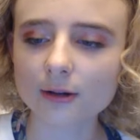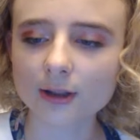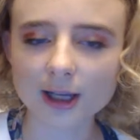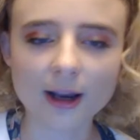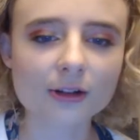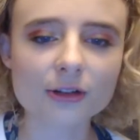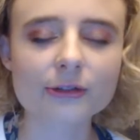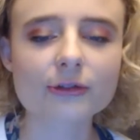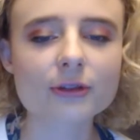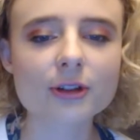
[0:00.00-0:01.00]
in
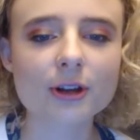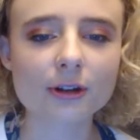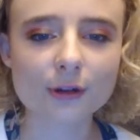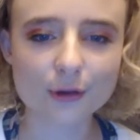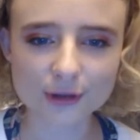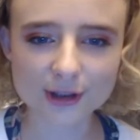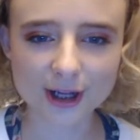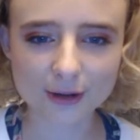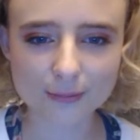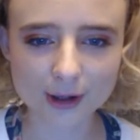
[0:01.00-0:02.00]
collections, so you don't just
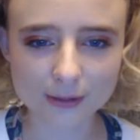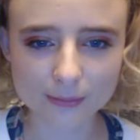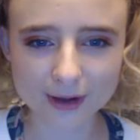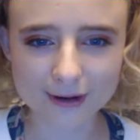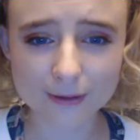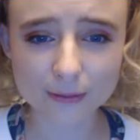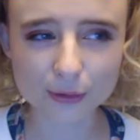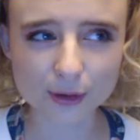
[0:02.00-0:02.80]
get them by themselves,